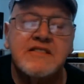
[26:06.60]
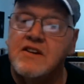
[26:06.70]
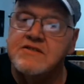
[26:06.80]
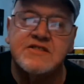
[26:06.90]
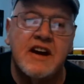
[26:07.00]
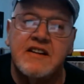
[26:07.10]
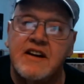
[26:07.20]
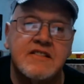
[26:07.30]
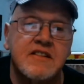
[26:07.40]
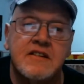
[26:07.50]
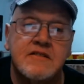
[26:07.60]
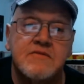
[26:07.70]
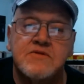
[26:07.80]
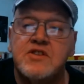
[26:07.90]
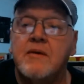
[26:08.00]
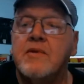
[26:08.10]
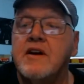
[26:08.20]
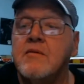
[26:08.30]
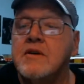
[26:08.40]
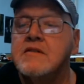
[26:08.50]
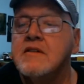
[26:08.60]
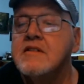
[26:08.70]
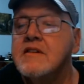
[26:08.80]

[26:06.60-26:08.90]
don't sound like the Jeopardy one.